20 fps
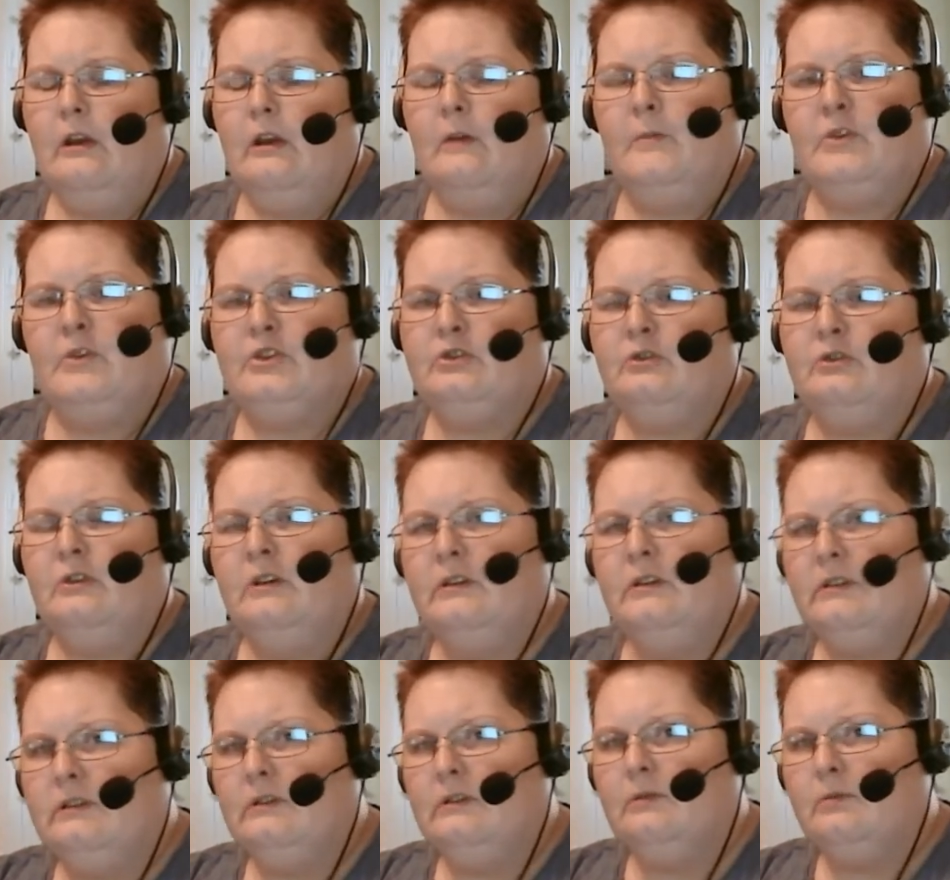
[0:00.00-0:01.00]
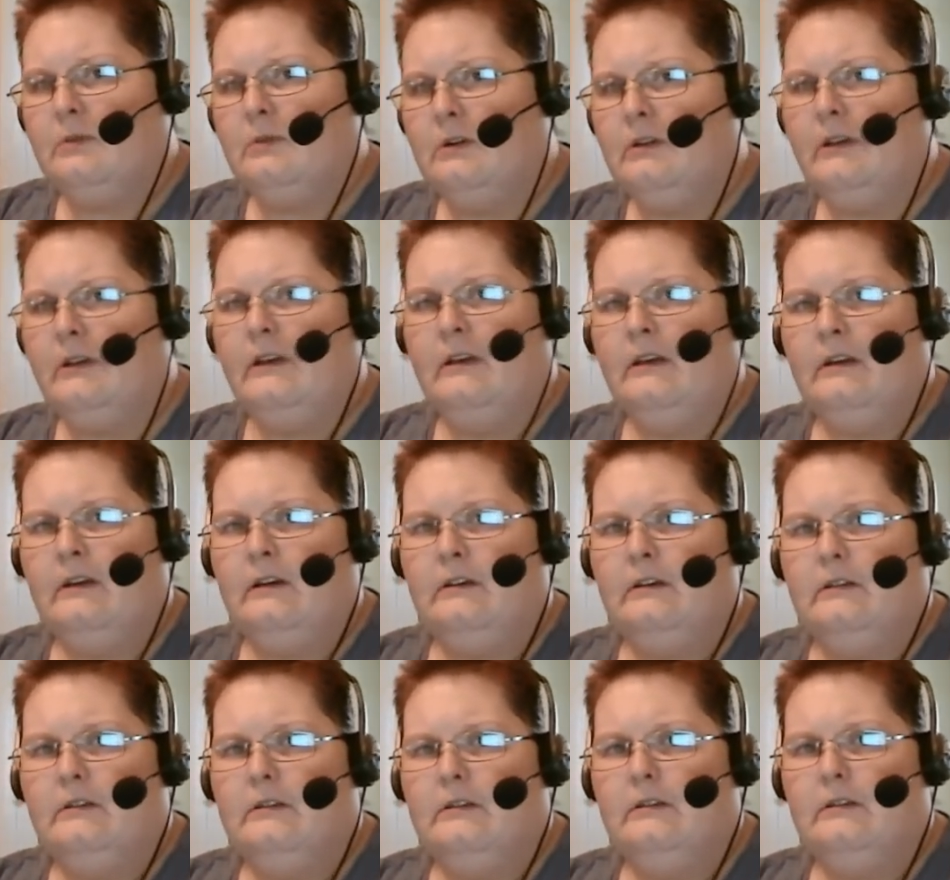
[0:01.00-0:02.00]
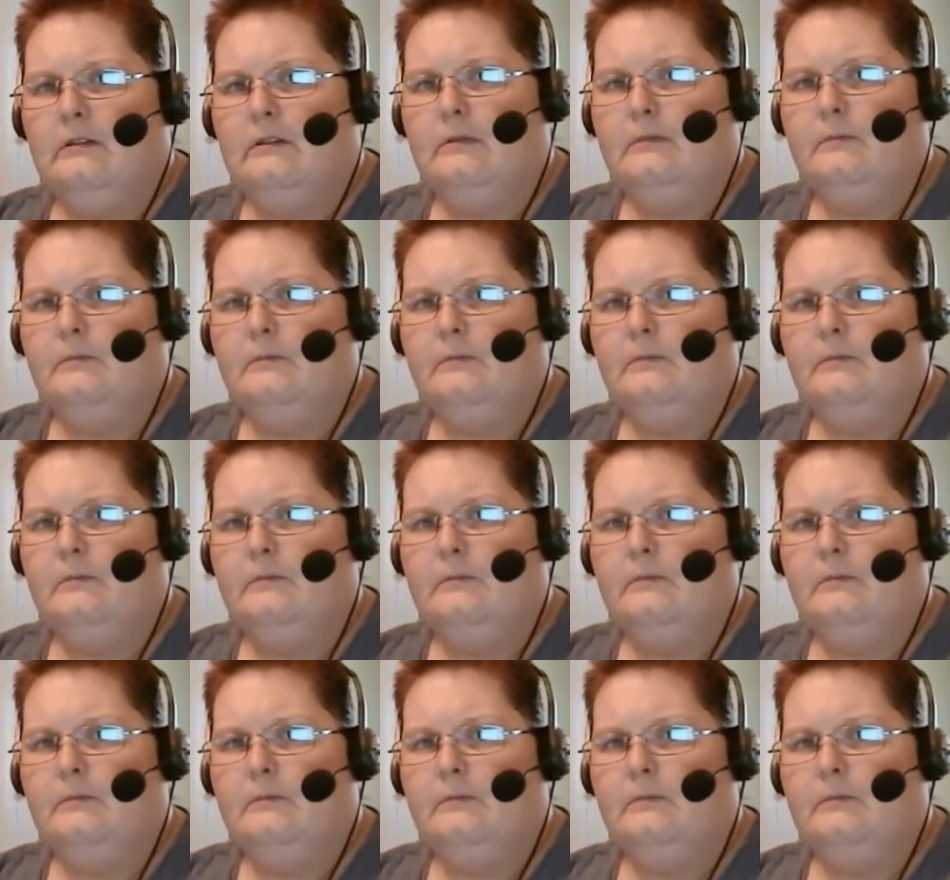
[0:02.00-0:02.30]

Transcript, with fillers: how much Christ is really in us.